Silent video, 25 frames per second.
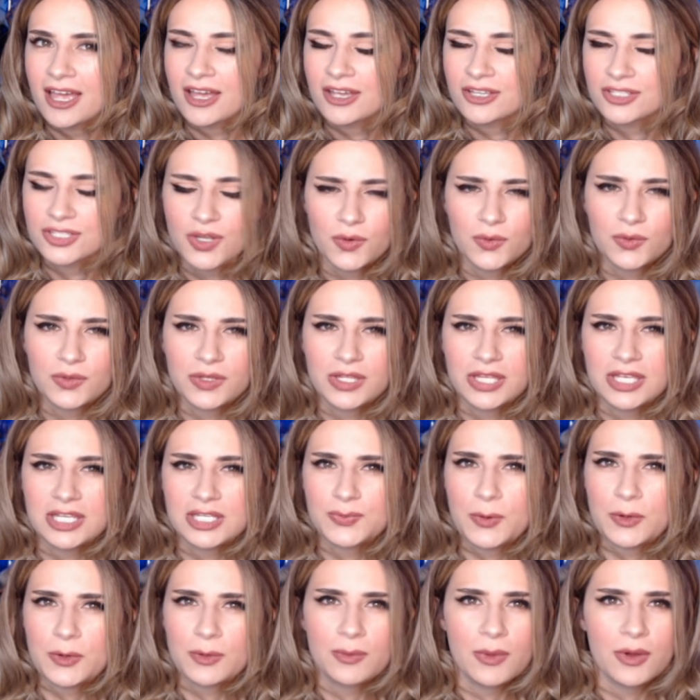so he's
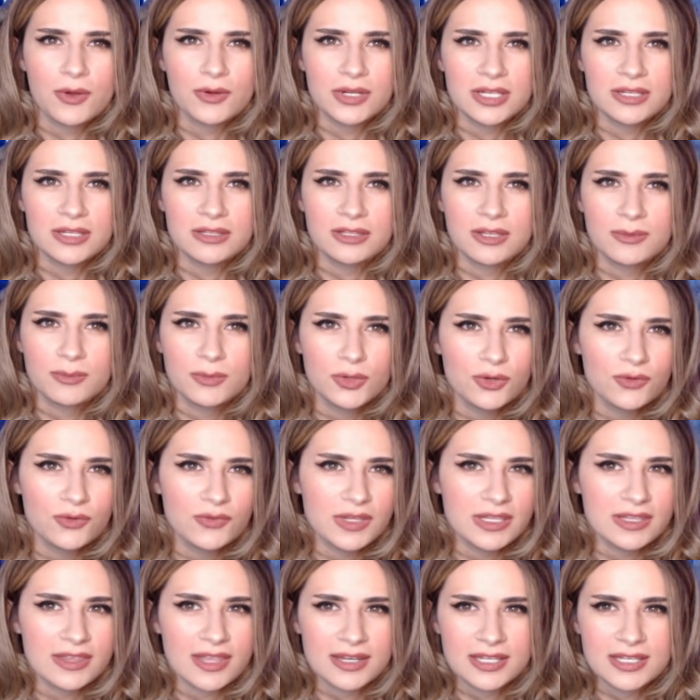promoting the
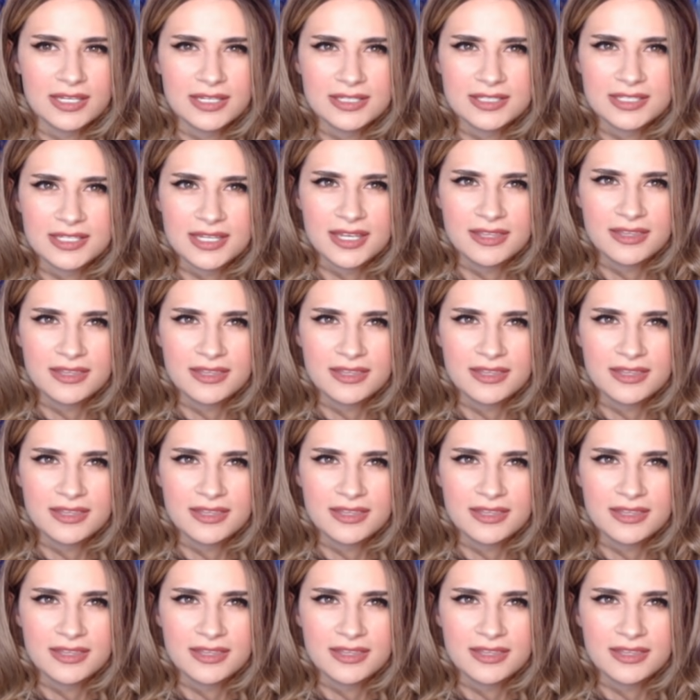movie that he's in,